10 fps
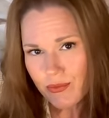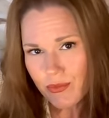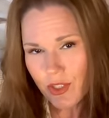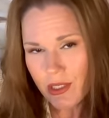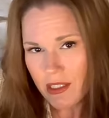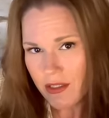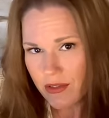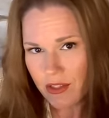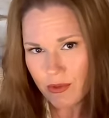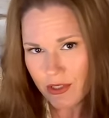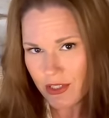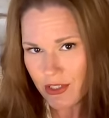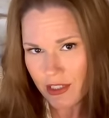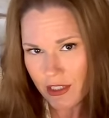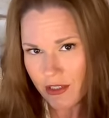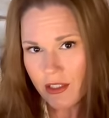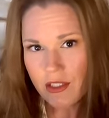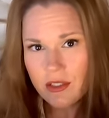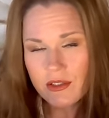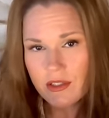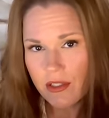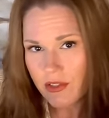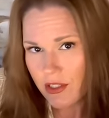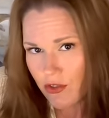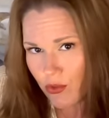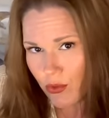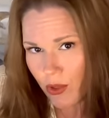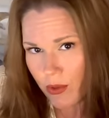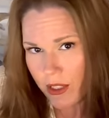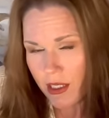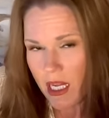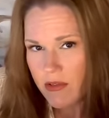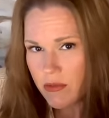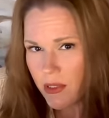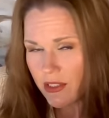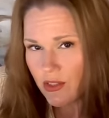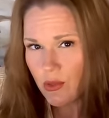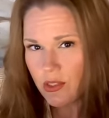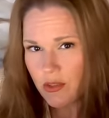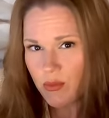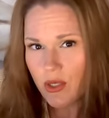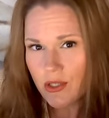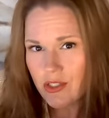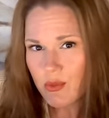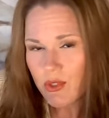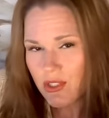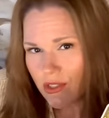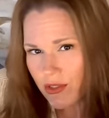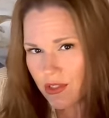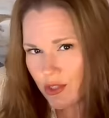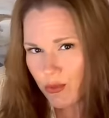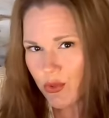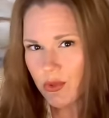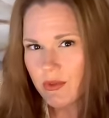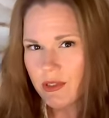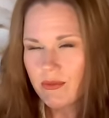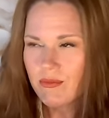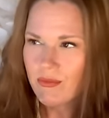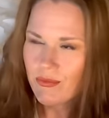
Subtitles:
There ain't nothing new on the scene. Nothing is growing. Everybody's doing their parts, but nothing's improving.